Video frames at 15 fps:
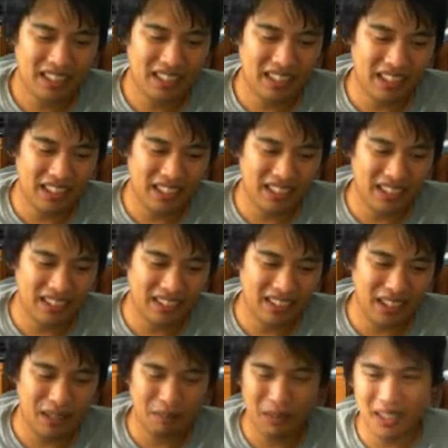you know,
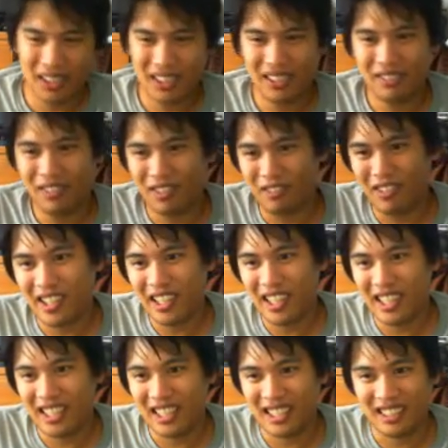got busted for
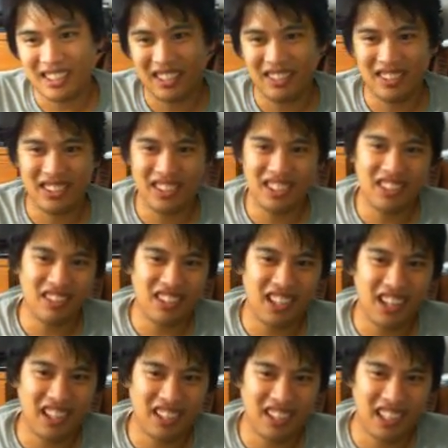weed, and so it was a no
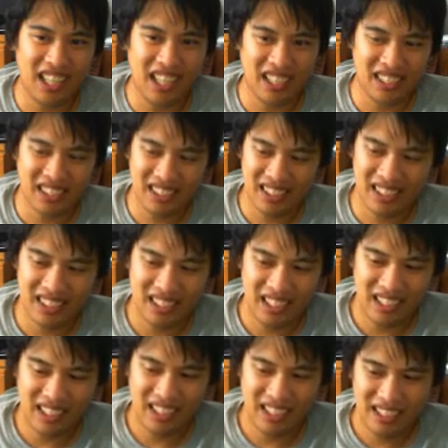contest.
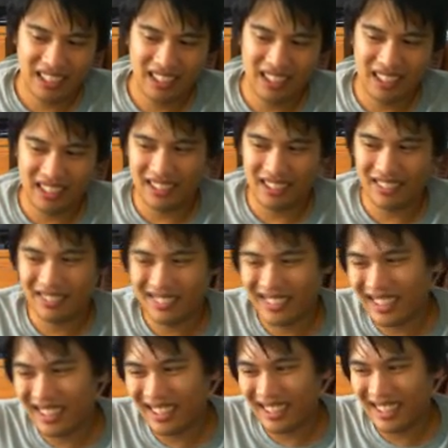You know,
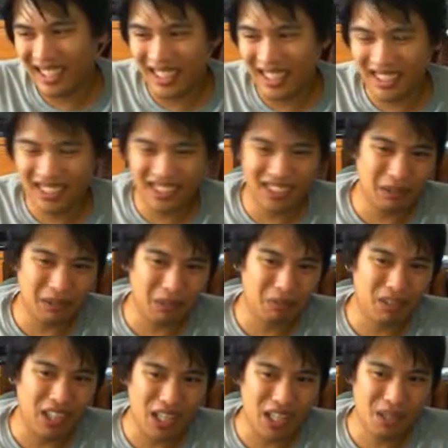you can kind of call him a
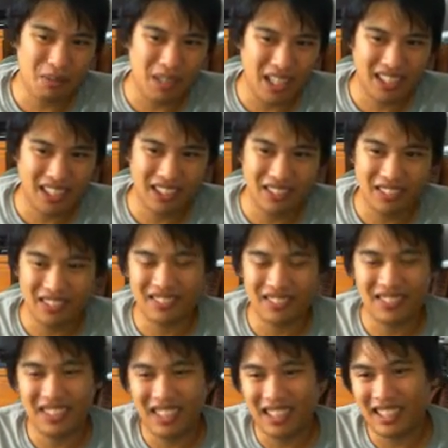prospect, or,
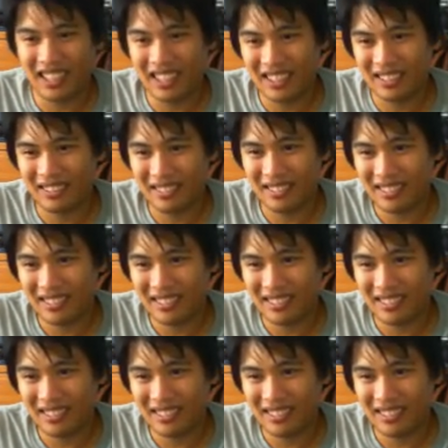you know,